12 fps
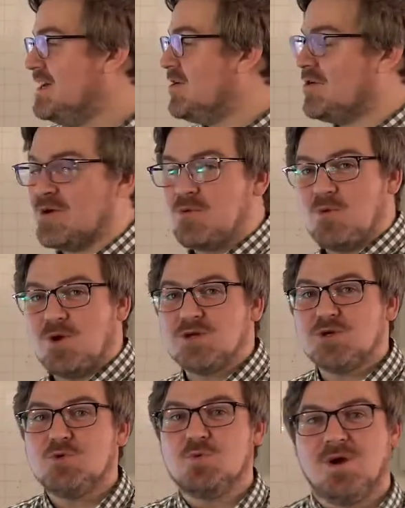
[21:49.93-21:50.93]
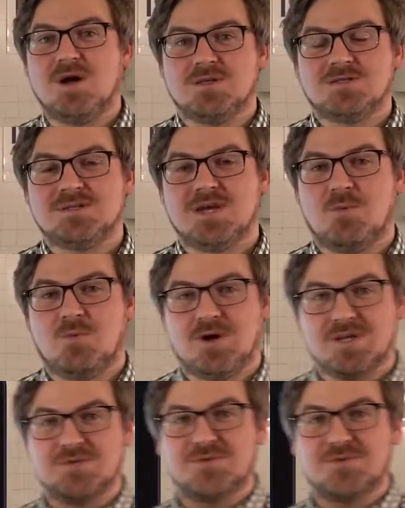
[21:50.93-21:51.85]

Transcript: All right, what you want and what is